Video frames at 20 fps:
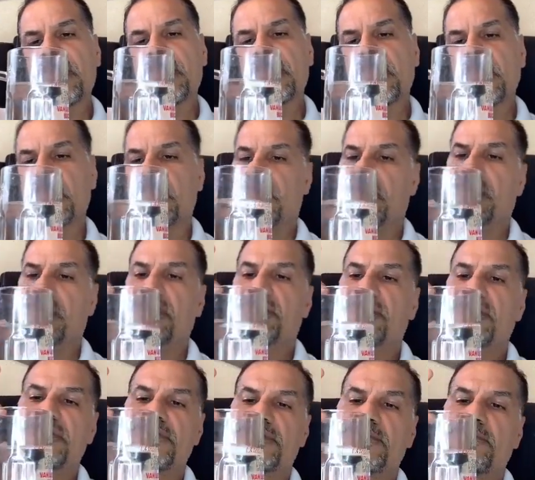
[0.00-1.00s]
thinking,
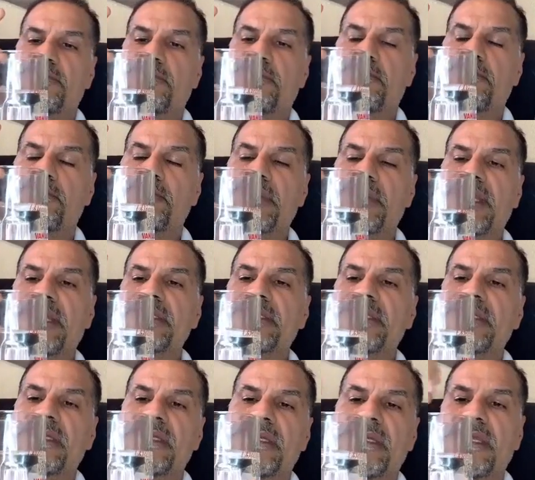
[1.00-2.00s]
this bit,
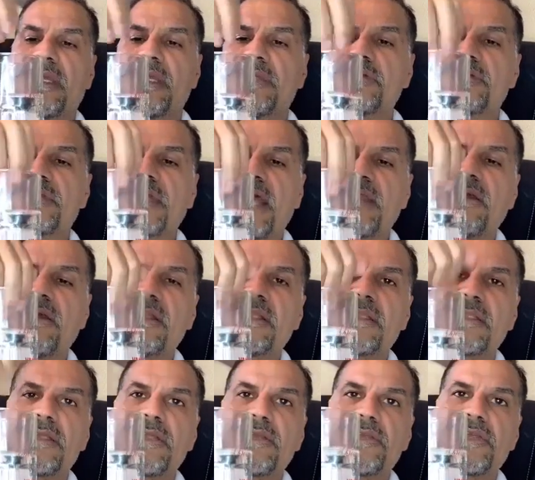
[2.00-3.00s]
you
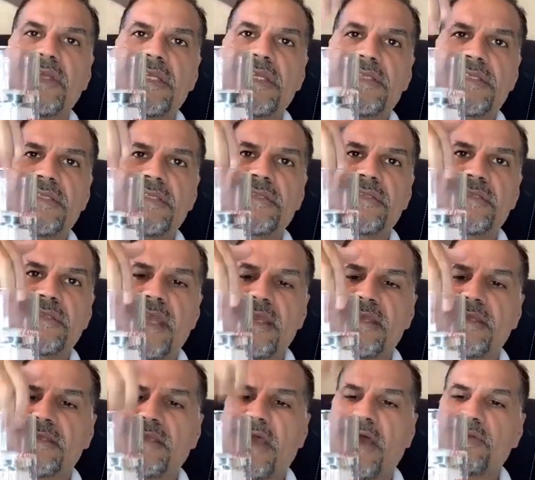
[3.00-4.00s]
cannot just
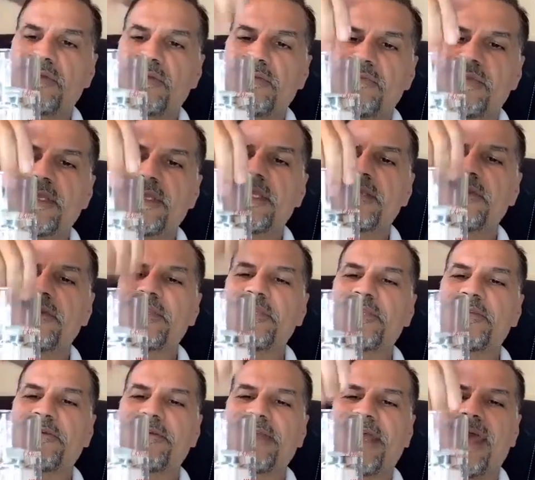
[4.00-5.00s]
take it out
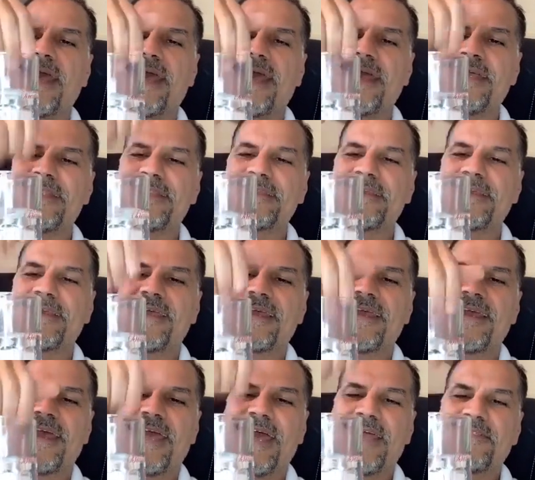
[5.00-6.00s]
with your hand
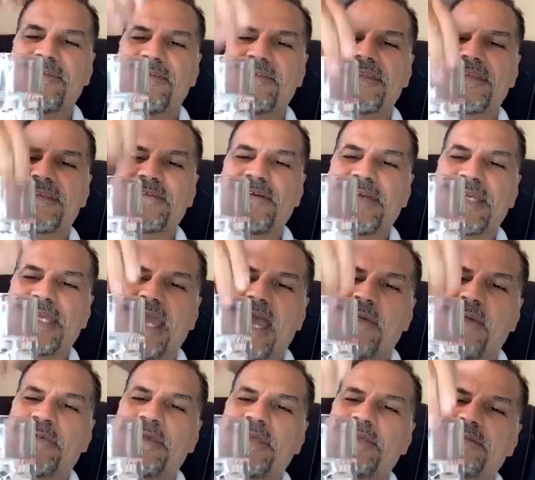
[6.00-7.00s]
and you think, okay,
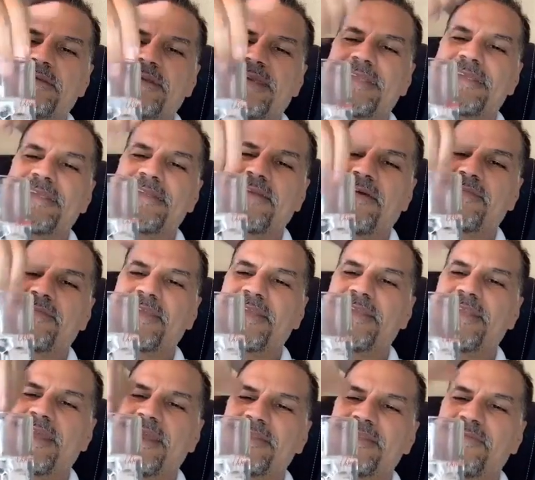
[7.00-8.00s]
I'm going to get rid of
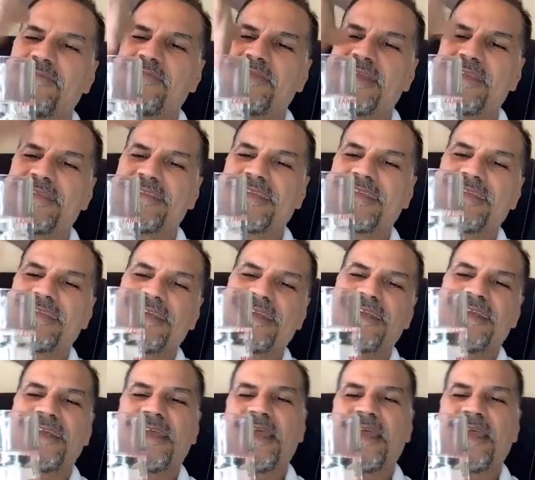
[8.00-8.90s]
the negative thinking.